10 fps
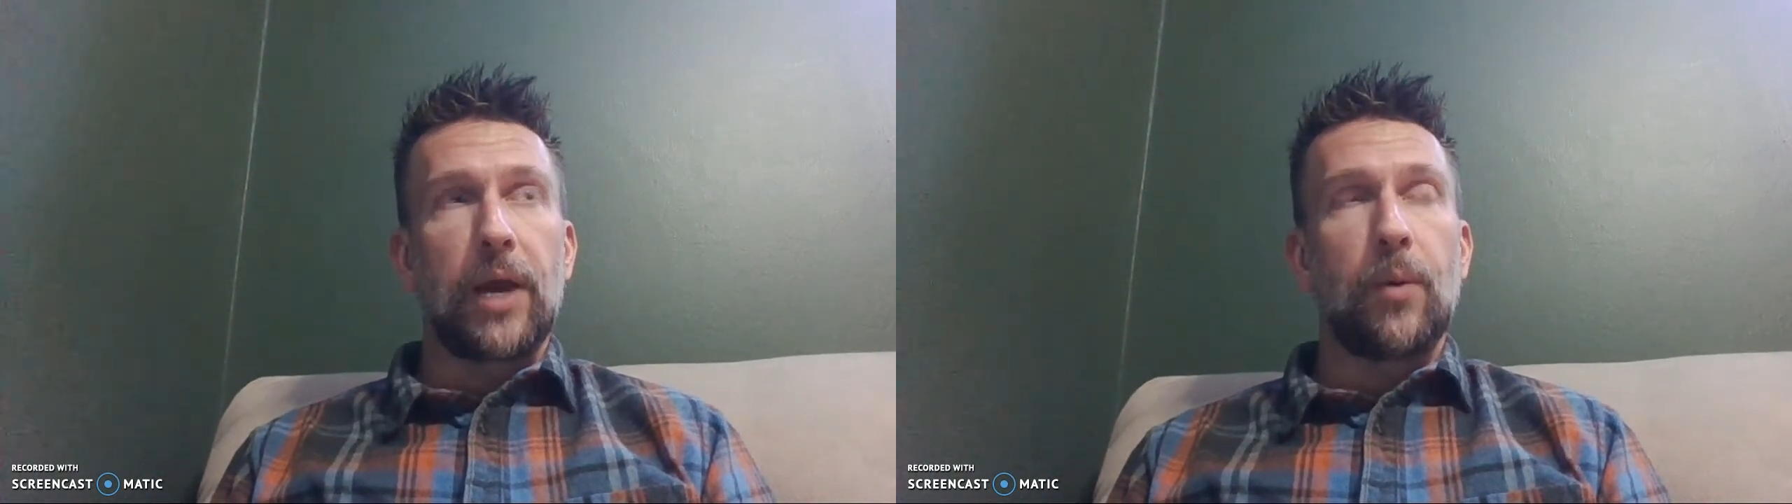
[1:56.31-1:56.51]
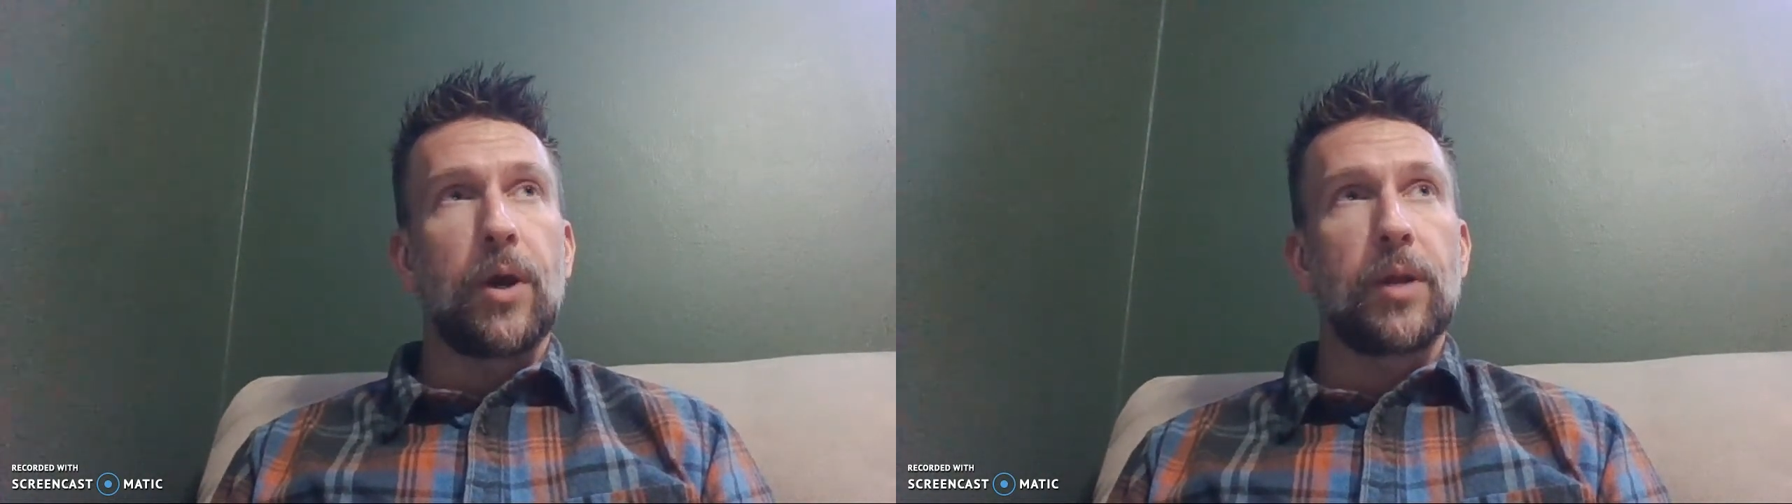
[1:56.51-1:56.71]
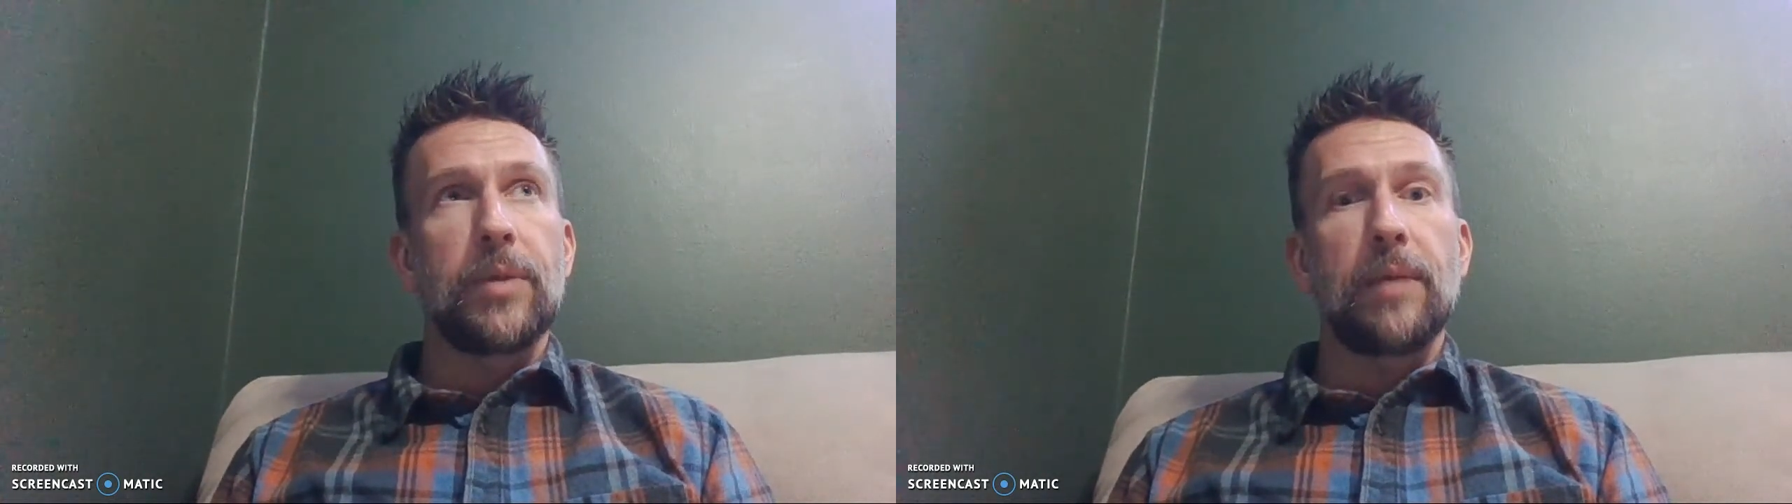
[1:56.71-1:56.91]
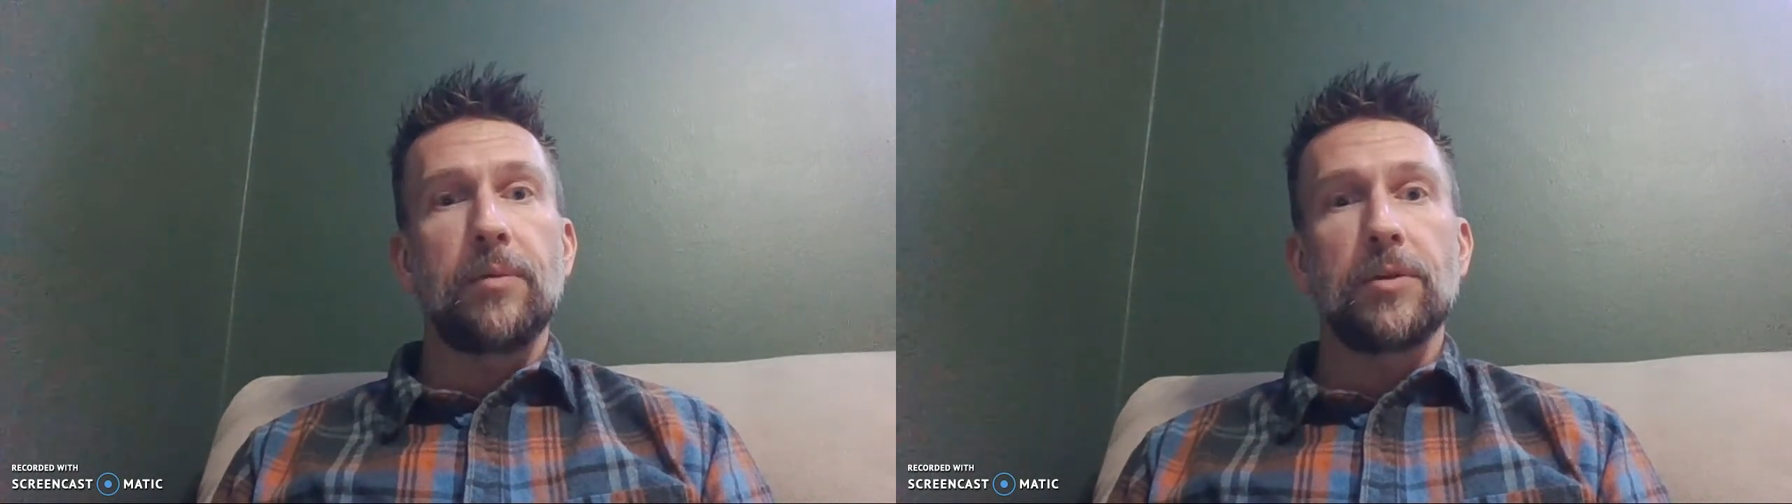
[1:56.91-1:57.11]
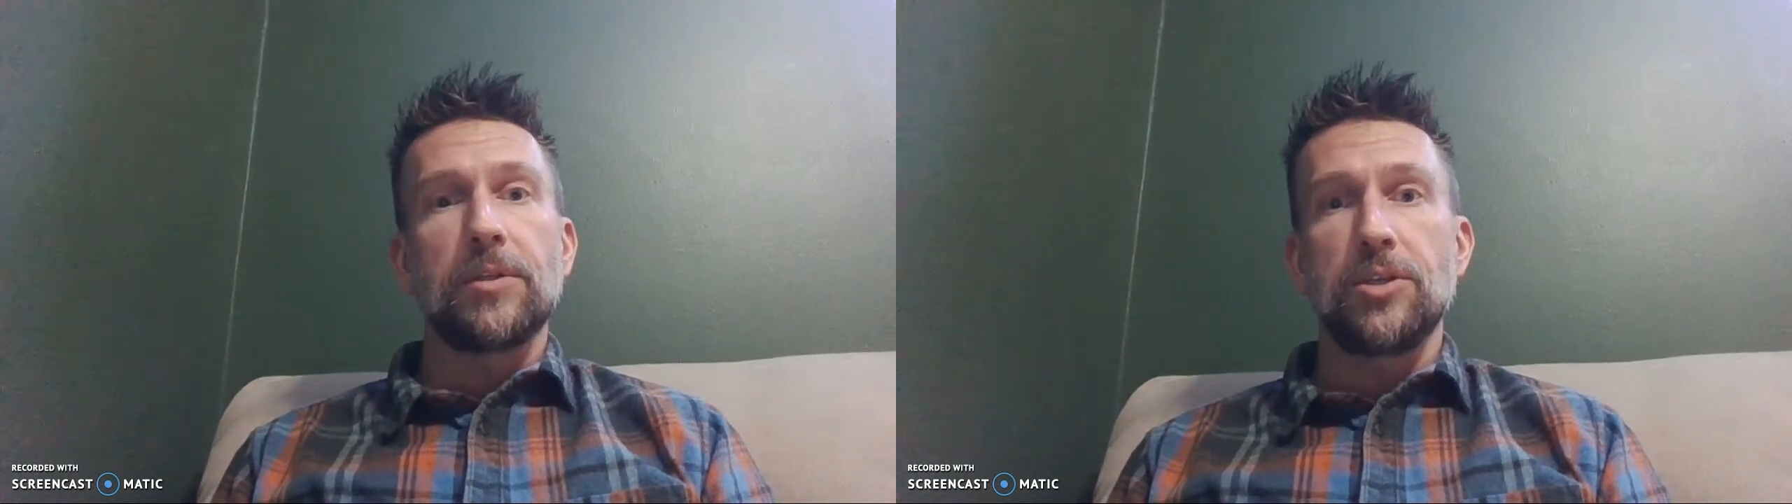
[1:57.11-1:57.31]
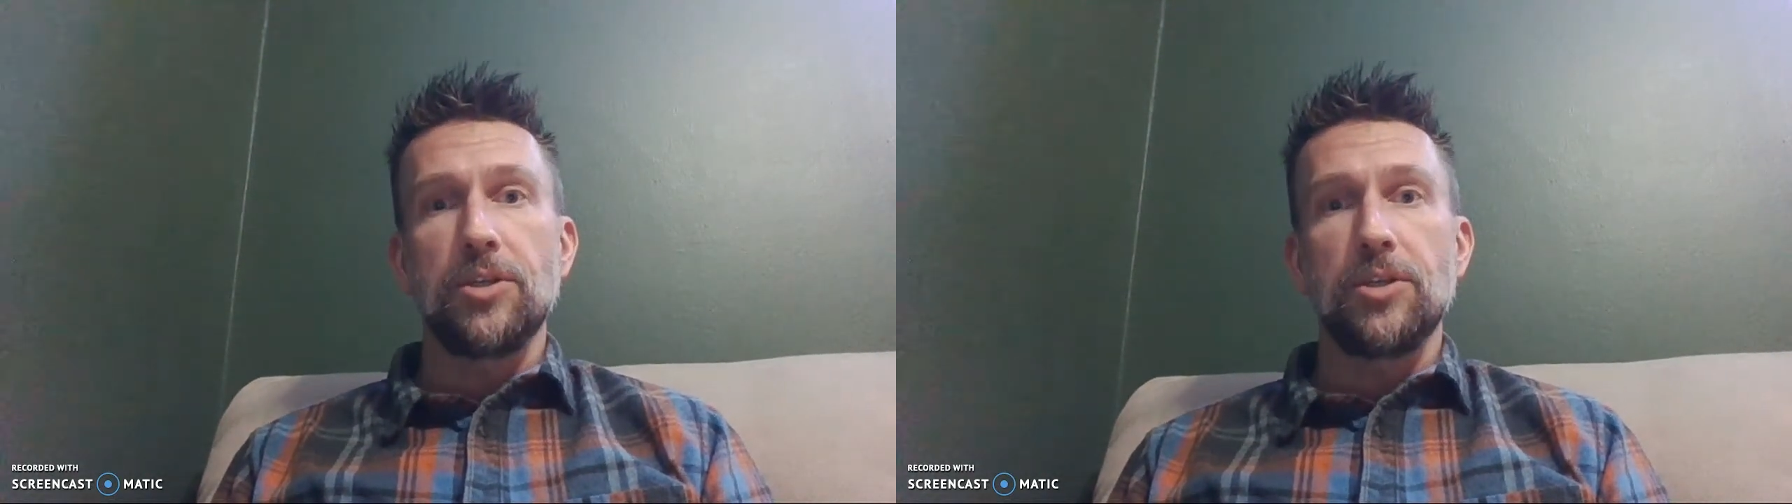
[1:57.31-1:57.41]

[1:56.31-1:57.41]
I want to be able to